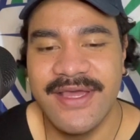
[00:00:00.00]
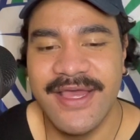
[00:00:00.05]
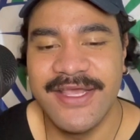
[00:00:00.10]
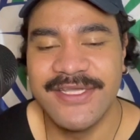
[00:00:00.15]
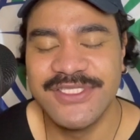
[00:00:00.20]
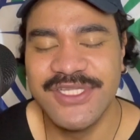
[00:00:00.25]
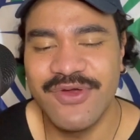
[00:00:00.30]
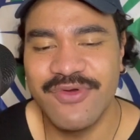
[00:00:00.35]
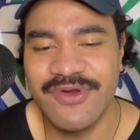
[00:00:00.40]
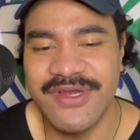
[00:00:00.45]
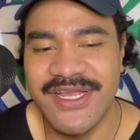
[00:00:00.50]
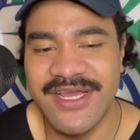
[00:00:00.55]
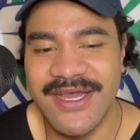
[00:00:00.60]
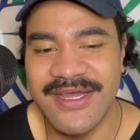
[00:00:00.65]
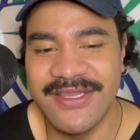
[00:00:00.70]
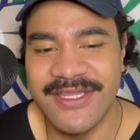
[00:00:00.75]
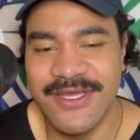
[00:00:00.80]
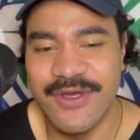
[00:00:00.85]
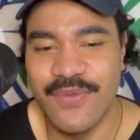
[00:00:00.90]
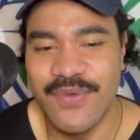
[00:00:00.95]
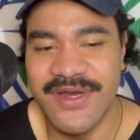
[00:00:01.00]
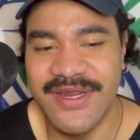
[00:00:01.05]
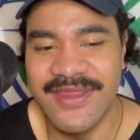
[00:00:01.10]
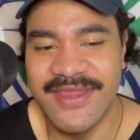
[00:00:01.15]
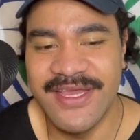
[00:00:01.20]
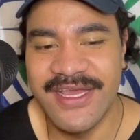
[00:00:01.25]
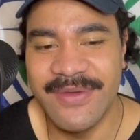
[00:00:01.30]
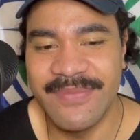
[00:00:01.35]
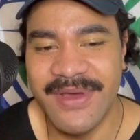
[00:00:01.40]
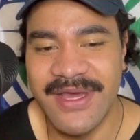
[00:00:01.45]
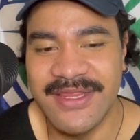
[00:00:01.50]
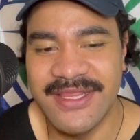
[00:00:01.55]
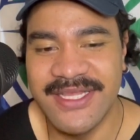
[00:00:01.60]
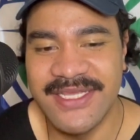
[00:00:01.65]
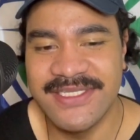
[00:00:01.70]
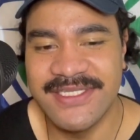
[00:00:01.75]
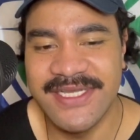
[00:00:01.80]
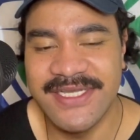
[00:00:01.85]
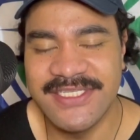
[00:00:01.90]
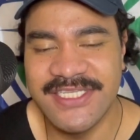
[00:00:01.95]
It's not really ideal when you think about
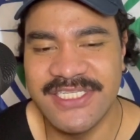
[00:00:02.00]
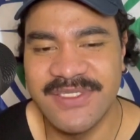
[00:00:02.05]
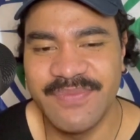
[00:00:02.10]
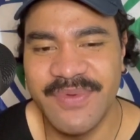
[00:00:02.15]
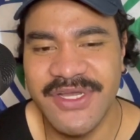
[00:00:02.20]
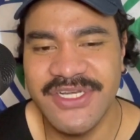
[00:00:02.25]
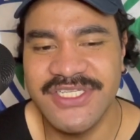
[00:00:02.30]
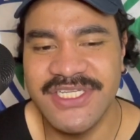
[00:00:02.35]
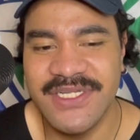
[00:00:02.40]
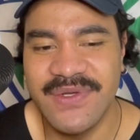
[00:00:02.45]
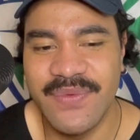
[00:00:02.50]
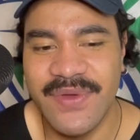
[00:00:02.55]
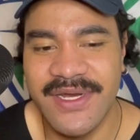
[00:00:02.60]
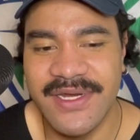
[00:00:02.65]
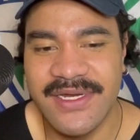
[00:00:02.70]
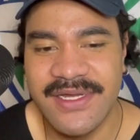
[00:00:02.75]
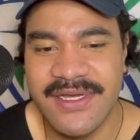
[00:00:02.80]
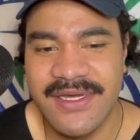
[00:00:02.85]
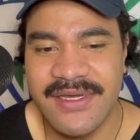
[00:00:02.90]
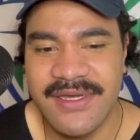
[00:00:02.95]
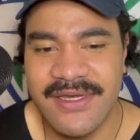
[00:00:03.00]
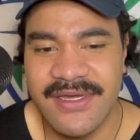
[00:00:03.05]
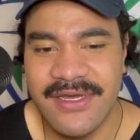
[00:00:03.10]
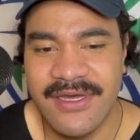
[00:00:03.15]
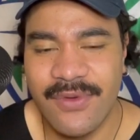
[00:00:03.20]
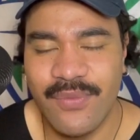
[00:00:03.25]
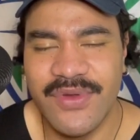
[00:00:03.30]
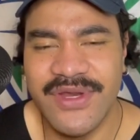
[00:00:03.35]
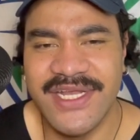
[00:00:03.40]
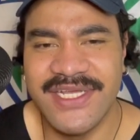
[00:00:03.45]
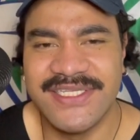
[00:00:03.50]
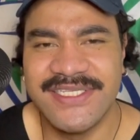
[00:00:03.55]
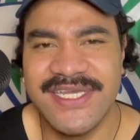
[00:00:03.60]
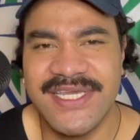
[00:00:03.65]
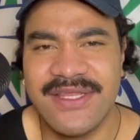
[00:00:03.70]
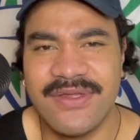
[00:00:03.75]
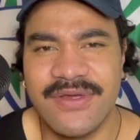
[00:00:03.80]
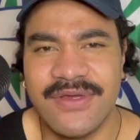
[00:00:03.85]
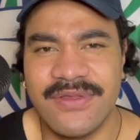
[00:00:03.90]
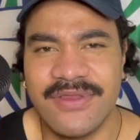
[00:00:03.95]
these things, especially when you see
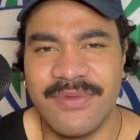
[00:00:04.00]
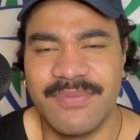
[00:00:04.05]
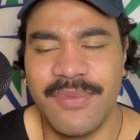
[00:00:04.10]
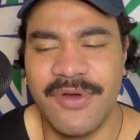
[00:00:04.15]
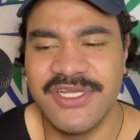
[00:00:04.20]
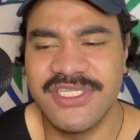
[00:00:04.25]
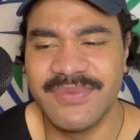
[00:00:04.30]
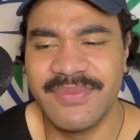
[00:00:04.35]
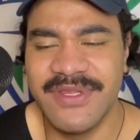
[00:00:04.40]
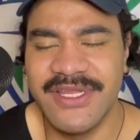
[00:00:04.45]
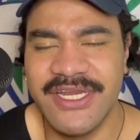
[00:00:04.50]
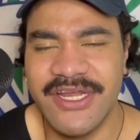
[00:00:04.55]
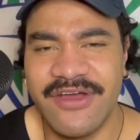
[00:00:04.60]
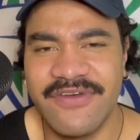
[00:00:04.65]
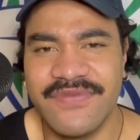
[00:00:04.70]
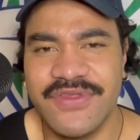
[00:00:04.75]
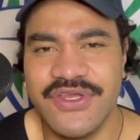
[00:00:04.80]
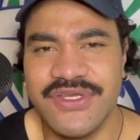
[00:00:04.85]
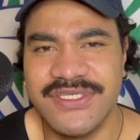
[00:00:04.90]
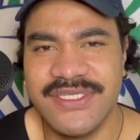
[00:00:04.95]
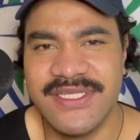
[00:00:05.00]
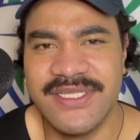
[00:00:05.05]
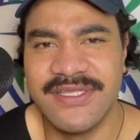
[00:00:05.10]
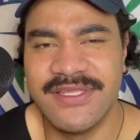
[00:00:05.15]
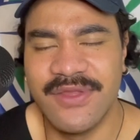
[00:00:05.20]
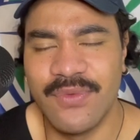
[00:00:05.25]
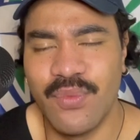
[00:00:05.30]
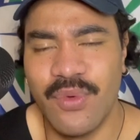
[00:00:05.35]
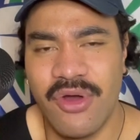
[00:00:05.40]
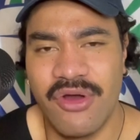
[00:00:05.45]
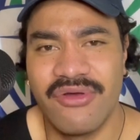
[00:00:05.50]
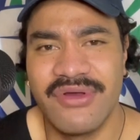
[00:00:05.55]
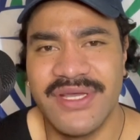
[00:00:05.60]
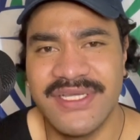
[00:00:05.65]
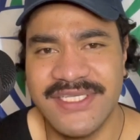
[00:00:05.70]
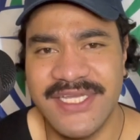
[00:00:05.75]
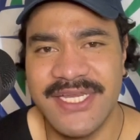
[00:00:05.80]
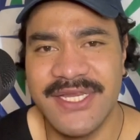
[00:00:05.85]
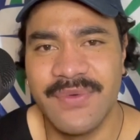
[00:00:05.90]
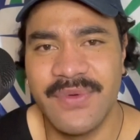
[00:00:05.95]
the possibility of New Zealand, the
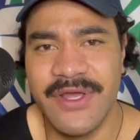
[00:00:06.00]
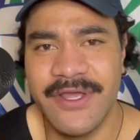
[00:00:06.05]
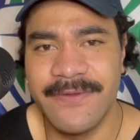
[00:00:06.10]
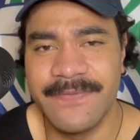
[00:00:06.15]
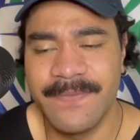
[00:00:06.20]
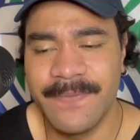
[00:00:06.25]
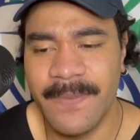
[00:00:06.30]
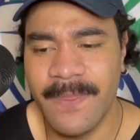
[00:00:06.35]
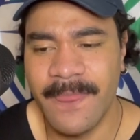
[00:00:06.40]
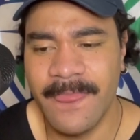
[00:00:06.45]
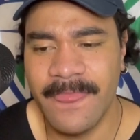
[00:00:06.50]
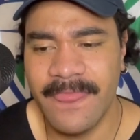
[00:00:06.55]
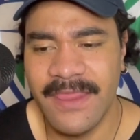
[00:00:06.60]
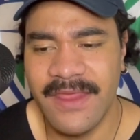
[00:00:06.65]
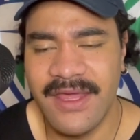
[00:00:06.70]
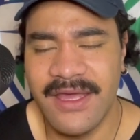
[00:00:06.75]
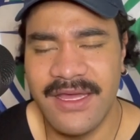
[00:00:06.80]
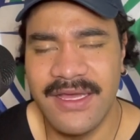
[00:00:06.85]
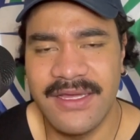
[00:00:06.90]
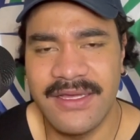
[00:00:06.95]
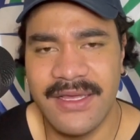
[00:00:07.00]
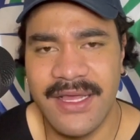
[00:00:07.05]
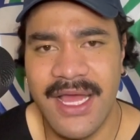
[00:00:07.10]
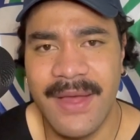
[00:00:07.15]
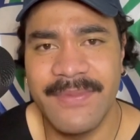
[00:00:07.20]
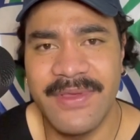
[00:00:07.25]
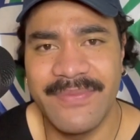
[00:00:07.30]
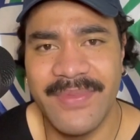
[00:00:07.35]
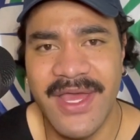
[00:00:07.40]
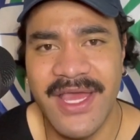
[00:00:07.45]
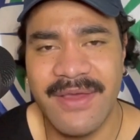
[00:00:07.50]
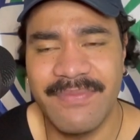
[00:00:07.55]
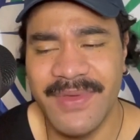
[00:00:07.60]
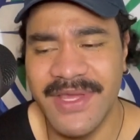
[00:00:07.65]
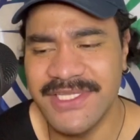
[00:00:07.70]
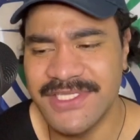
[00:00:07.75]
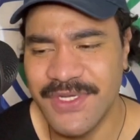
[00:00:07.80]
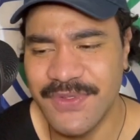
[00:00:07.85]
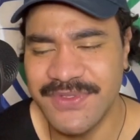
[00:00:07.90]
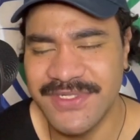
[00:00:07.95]
Warriors anyway, coming back,
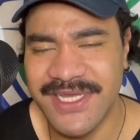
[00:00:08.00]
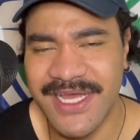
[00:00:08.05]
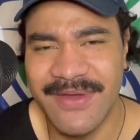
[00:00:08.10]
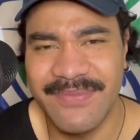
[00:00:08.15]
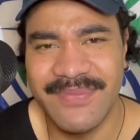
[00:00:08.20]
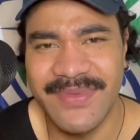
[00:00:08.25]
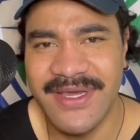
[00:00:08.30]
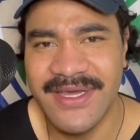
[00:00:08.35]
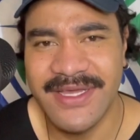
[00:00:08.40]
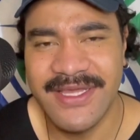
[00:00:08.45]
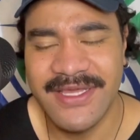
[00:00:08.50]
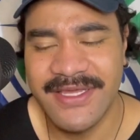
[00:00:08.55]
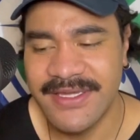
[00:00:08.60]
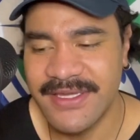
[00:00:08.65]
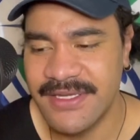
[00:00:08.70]
being told to come back.